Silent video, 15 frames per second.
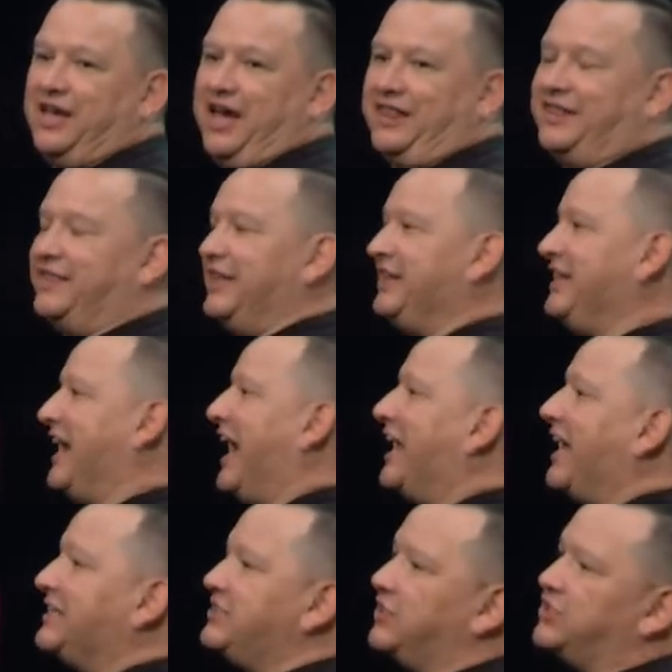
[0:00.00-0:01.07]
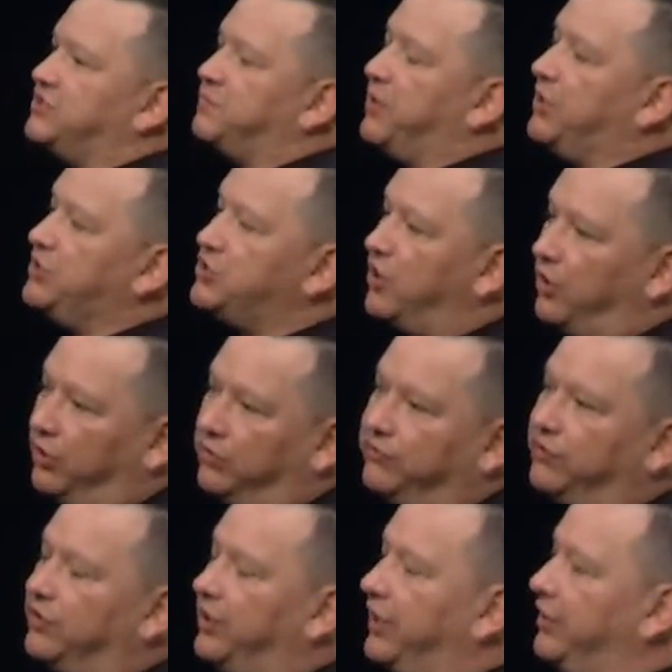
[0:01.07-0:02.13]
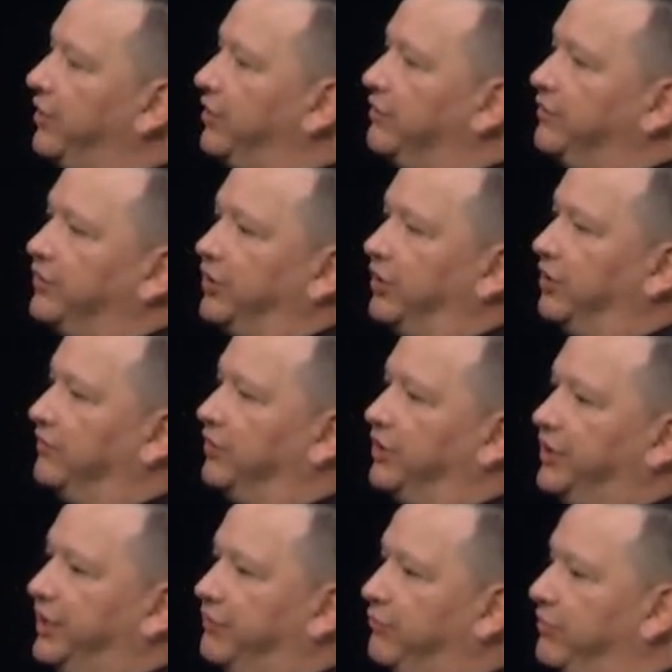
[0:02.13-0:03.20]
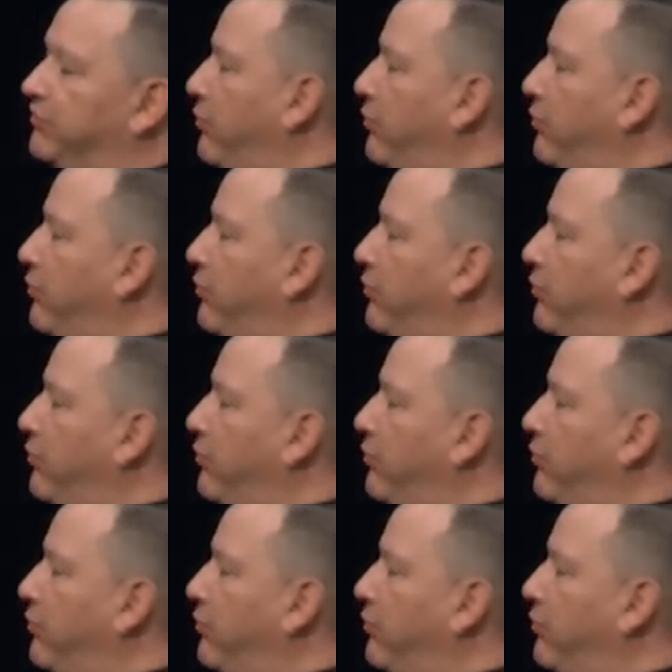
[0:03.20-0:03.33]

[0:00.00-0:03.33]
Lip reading: And the thing that I got to experience over and over and over again was